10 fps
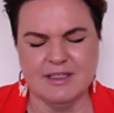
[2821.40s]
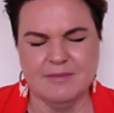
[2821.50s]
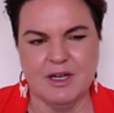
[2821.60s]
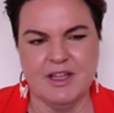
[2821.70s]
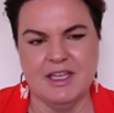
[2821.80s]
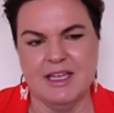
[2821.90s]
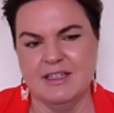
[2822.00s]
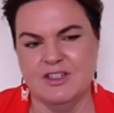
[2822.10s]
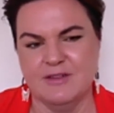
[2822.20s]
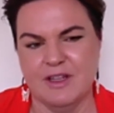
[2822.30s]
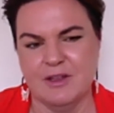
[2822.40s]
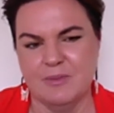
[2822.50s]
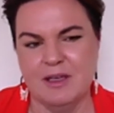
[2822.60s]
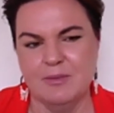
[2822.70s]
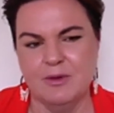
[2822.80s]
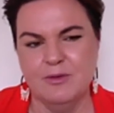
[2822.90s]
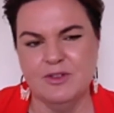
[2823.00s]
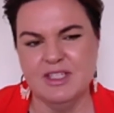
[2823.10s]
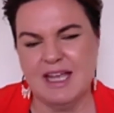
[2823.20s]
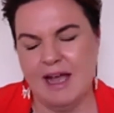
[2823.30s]
by the energy of other people.
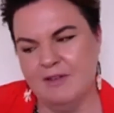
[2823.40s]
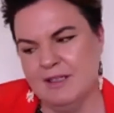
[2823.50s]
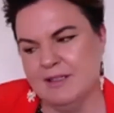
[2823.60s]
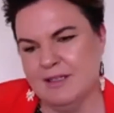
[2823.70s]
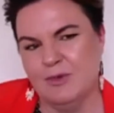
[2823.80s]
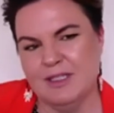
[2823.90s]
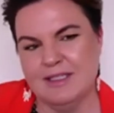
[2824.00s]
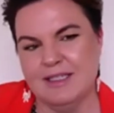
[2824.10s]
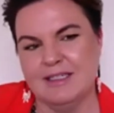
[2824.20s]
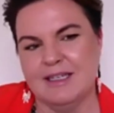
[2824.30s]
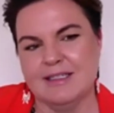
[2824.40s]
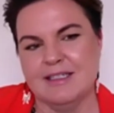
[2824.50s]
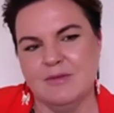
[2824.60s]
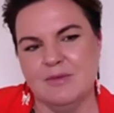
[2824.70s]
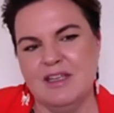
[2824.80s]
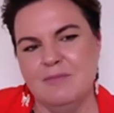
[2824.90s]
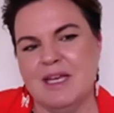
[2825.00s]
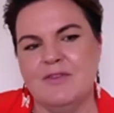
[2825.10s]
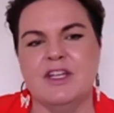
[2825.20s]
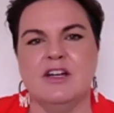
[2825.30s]
Just having someone sitting next to me
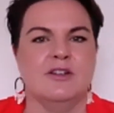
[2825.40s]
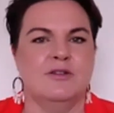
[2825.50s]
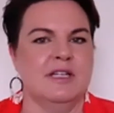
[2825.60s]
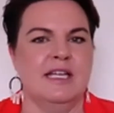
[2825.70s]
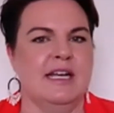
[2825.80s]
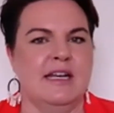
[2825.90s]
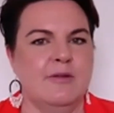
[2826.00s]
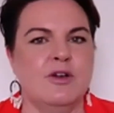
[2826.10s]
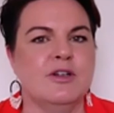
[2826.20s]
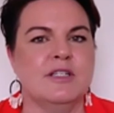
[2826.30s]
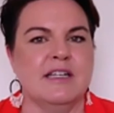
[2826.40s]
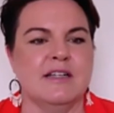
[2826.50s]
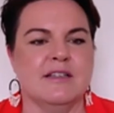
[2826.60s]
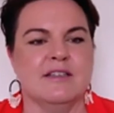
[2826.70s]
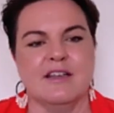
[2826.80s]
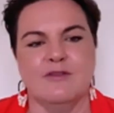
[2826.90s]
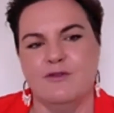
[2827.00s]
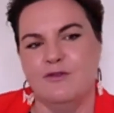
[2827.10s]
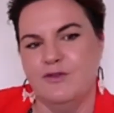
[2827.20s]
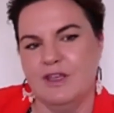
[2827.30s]
meant that I couldn't get any work done because I could
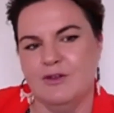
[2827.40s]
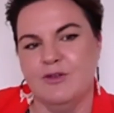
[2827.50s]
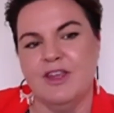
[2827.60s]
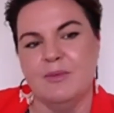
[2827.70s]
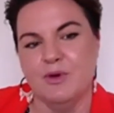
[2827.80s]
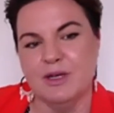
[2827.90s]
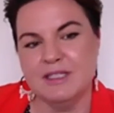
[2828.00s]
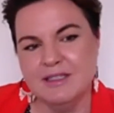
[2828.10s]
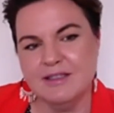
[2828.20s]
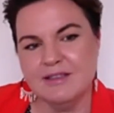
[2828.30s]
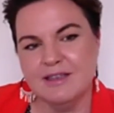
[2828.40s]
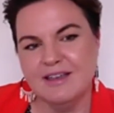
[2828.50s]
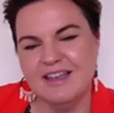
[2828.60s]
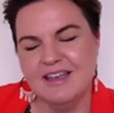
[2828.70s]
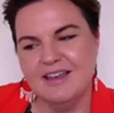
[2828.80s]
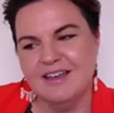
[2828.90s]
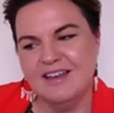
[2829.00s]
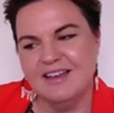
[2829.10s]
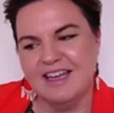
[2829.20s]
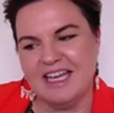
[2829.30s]
feel their presence
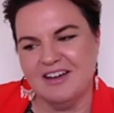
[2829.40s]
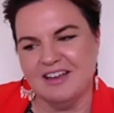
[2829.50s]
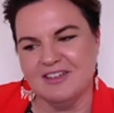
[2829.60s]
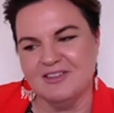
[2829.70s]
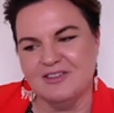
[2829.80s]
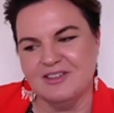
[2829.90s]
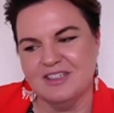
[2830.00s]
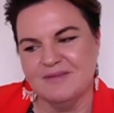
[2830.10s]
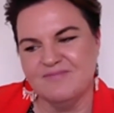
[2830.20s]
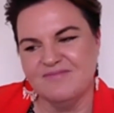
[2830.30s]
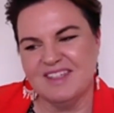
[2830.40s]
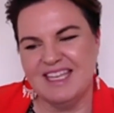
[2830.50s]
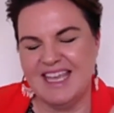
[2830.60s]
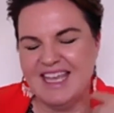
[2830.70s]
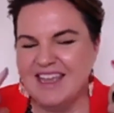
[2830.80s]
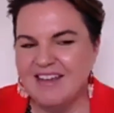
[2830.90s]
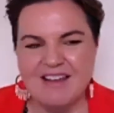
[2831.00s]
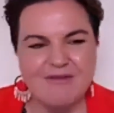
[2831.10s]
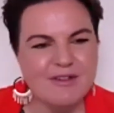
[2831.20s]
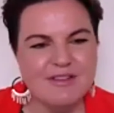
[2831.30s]
and I could hear
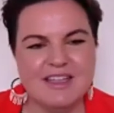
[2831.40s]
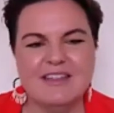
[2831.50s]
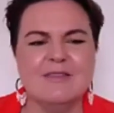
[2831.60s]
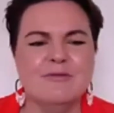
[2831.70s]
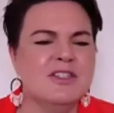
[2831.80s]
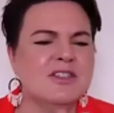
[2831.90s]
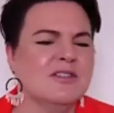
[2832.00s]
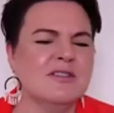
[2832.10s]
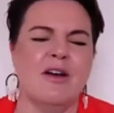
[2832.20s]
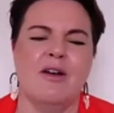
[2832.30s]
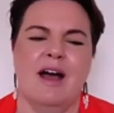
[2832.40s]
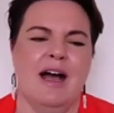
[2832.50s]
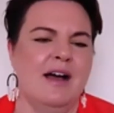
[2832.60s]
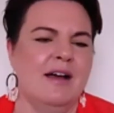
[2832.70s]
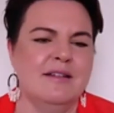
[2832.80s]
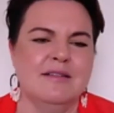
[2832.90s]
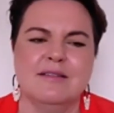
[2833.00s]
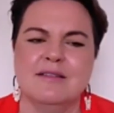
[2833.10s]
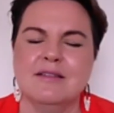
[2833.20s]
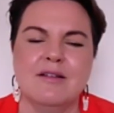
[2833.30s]
everything. Like, it was just so hard,
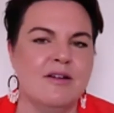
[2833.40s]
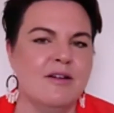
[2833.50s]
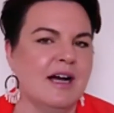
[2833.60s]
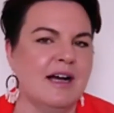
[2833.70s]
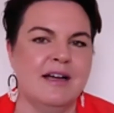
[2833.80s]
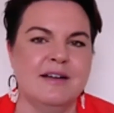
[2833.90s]
so hard.